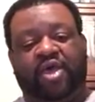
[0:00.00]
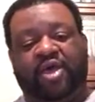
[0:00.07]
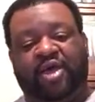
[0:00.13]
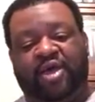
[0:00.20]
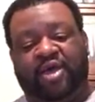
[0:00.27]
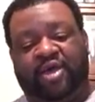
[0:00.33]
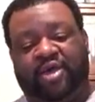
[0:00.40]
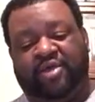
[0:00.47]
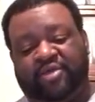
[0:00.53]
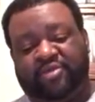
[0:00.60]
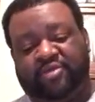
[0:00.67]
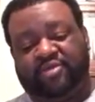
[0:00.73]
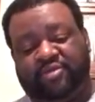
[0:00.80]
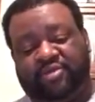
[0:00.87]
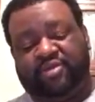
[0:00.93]
I
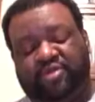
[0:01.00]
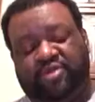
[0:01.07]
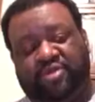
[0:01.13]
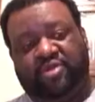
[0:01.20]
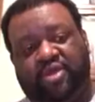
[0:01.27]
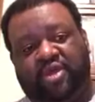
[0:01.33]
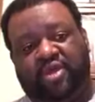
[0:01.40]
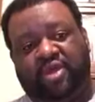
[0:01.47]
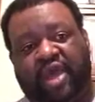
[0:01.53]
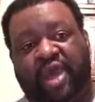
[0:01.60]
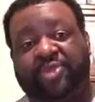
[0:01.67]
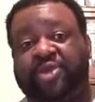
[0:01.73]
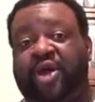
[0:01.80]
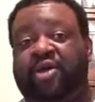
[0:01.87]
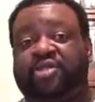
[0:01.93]

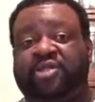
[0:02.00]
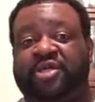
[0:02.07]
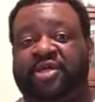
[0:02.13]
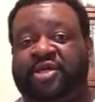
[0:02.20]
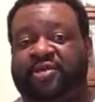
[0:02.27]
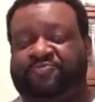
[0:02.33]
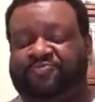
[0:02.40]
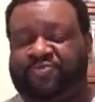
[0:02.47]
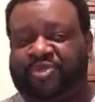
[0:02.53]
thought